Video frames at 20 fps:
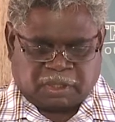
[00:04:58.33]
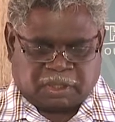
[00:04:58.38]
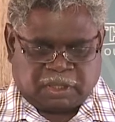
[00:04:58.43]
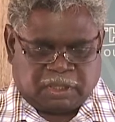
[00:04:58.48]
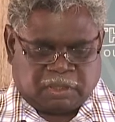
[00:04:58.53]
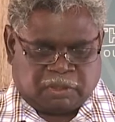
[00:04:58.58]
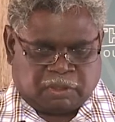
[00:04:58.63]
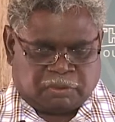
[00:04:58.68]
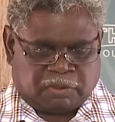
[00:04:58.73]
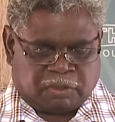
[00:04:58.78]

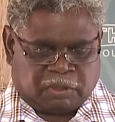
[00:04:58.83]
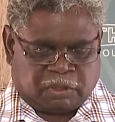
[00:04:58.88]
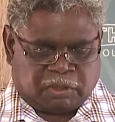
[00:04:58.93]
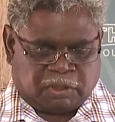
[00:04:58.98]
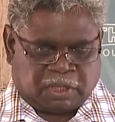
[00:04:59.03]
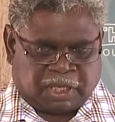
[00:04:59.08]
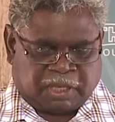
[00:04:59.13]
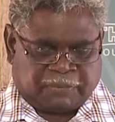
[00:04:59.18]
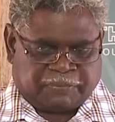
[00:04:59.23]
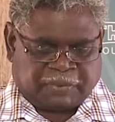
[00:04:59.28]
not long
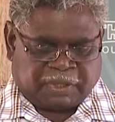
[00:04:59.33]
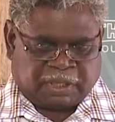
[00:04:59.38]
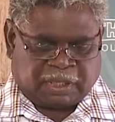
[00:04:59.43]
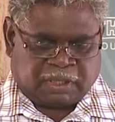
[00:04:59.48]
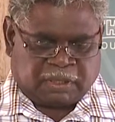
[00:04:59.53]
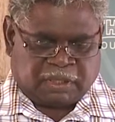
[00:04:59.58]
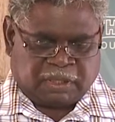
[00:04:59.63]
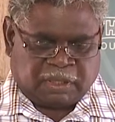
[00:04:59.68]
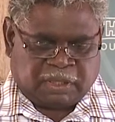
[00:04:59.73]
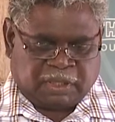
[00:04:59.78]
after,
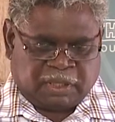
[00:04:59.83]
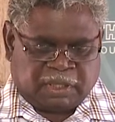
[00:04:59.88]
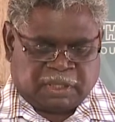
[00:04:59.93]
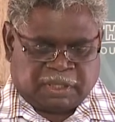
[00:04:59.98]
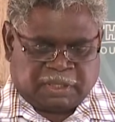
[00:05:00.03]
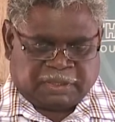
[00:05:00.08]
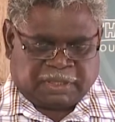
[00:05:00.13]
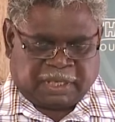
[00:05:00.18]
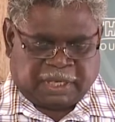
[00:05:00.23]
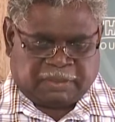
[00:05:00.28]

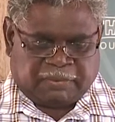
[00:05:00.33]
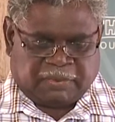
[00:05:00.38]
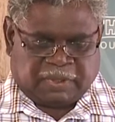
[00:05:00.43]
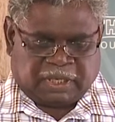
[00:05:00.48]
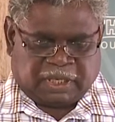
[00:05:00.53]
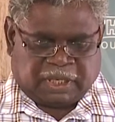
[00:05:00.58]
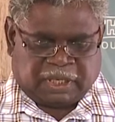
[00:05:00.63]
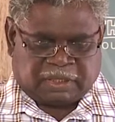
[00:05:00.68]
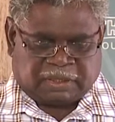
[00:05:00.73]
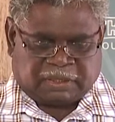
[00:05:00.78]
they
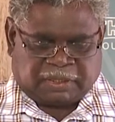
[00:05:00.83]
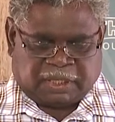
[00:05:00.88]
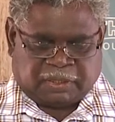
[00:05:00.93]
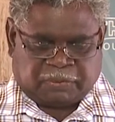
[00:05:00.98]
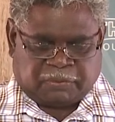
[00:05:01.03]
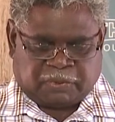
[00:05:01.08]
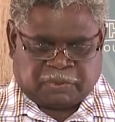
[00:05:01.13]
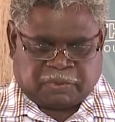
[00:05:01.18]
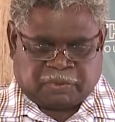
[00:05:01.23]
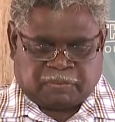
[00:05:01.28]
realized there
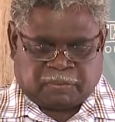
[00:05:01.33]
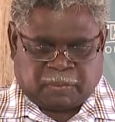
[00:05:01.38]
were